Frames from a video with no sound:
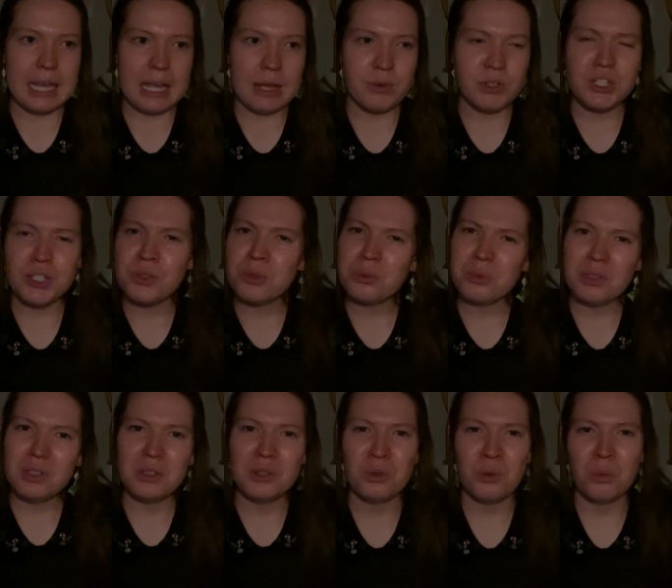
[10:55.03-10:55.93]
which I don't
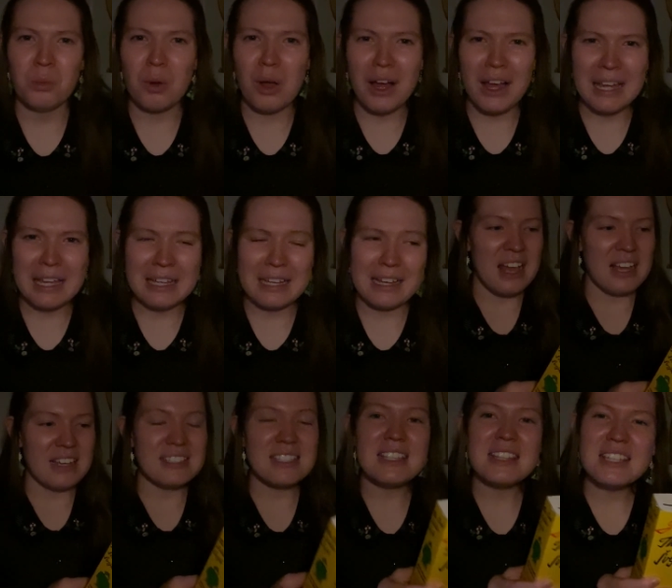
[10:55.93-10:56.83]
really know why.
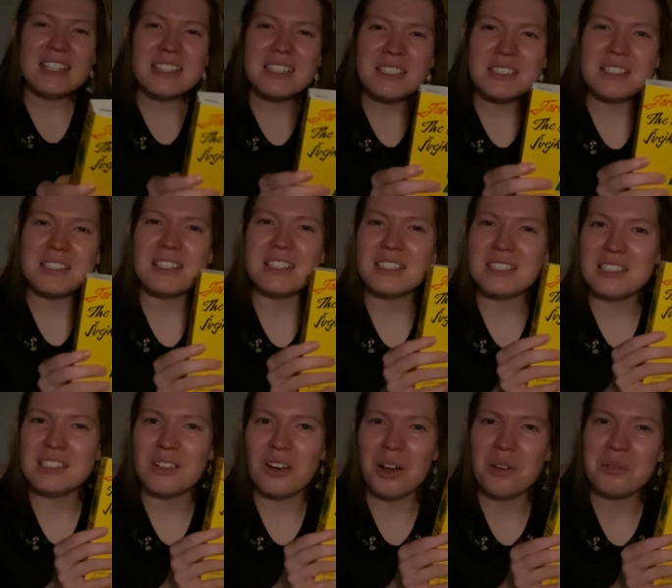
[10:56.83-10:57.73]
Because I think
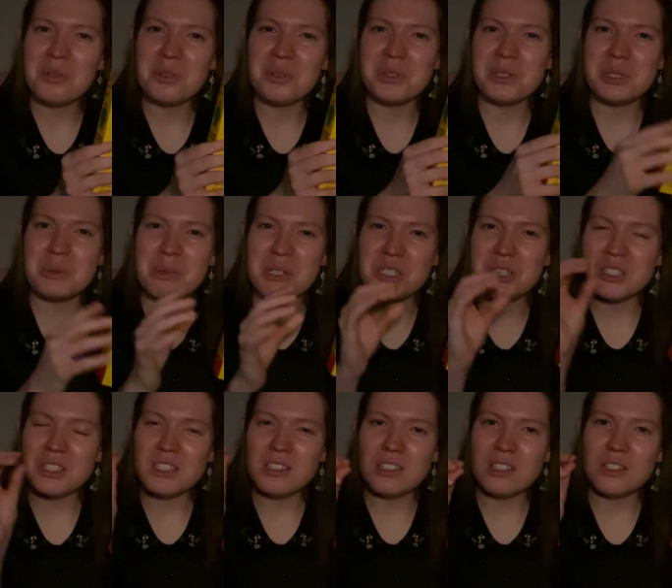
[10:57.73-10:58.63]
this novel,
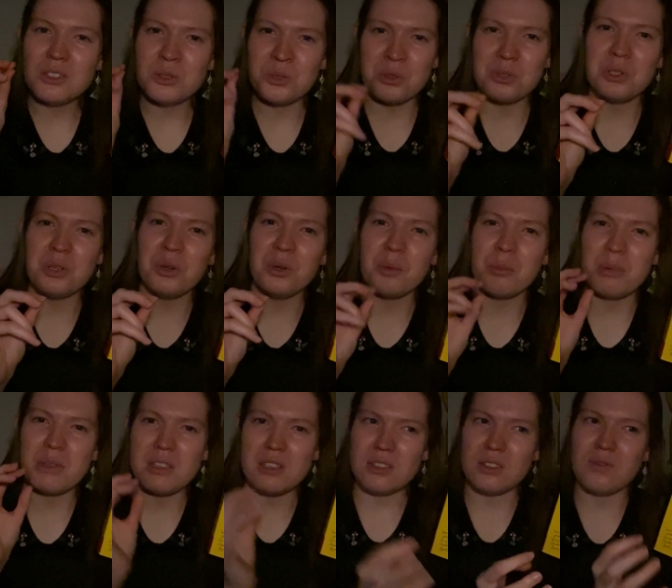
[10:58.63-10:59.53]
especially in Eastern
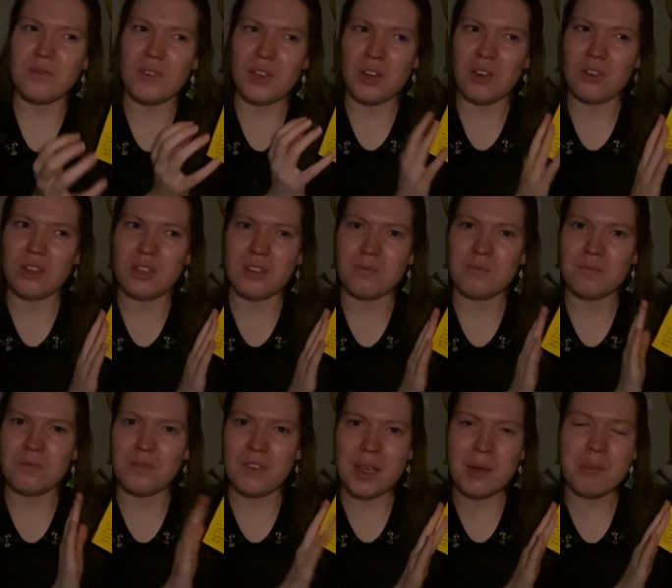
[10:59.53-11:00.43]
Europe, is very
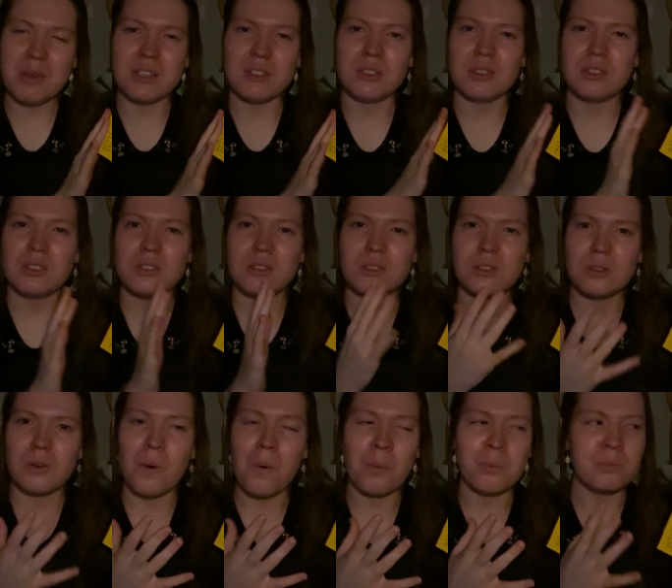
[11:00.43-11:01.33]
famous.
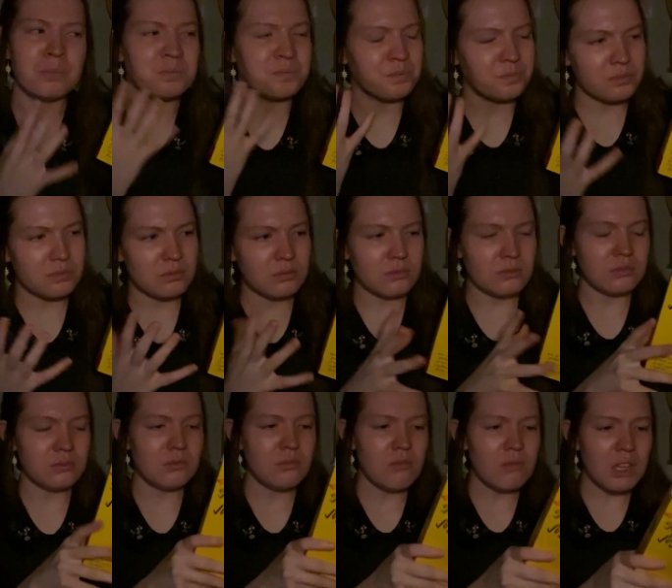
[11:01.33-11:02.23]
So
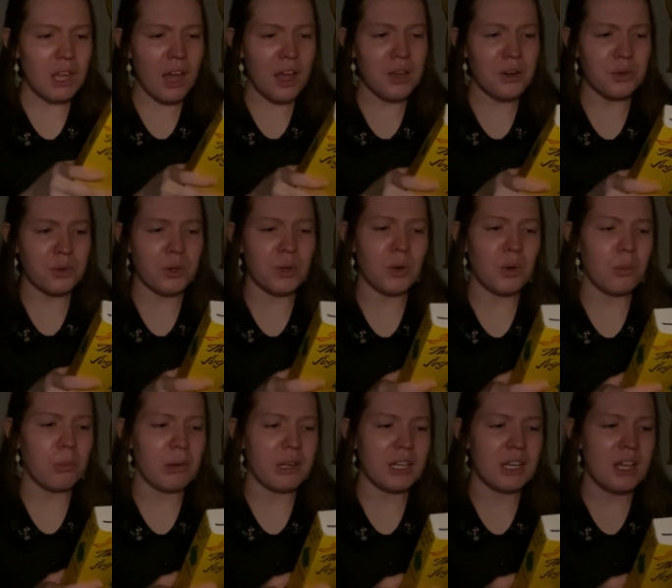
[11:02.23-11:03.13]
I don't
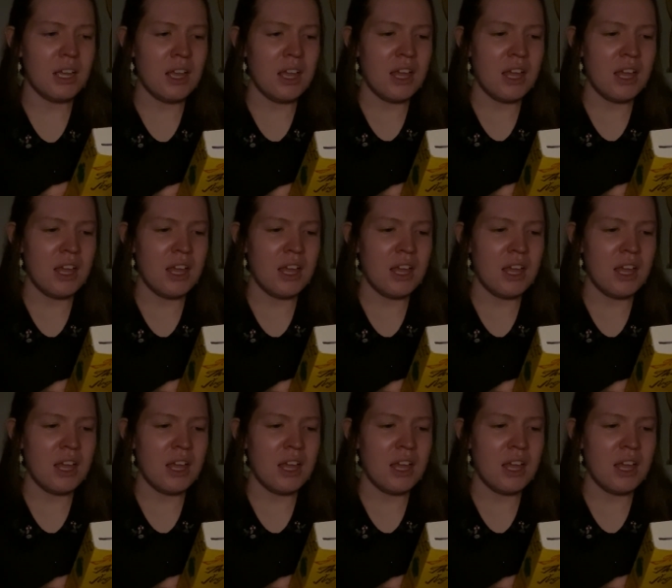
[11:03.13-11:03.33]
know, but